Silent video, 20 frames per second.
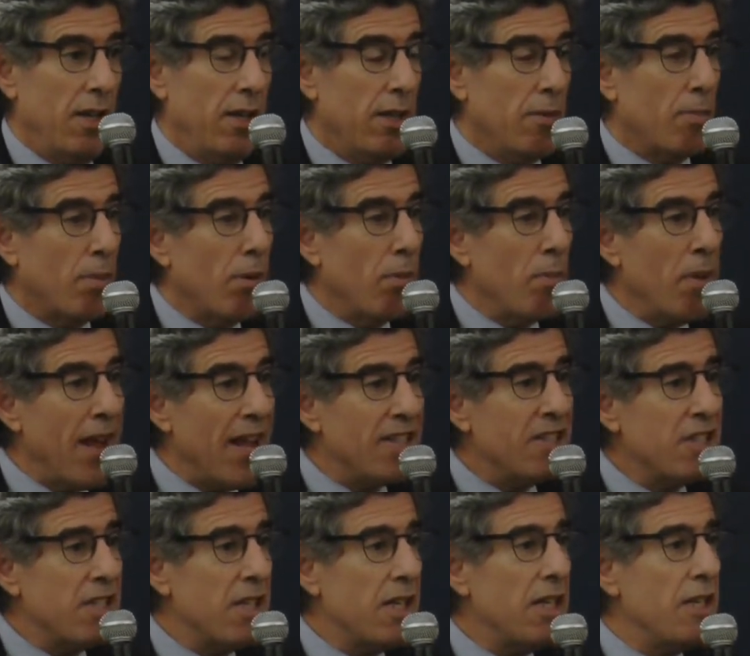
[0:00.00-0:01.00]
the
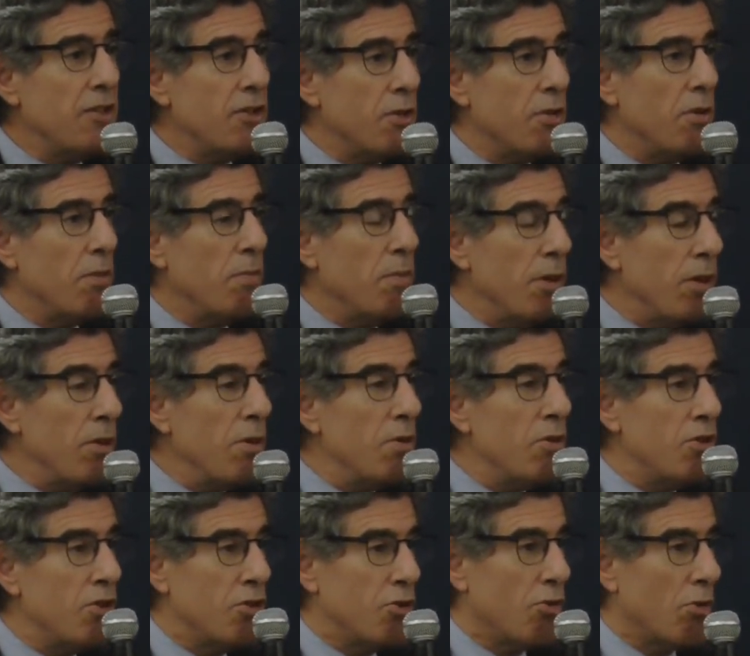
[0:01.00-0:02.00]
propensity to
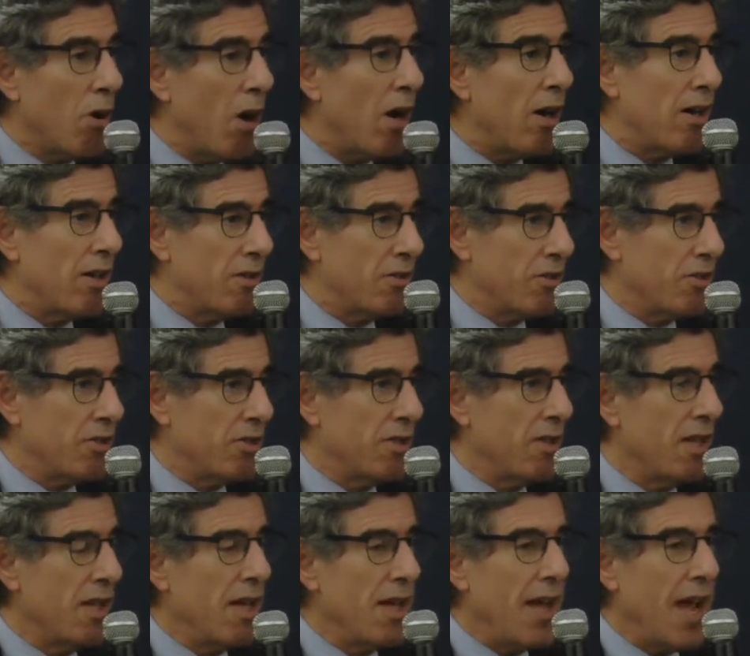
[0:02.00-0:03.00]
abuse drugs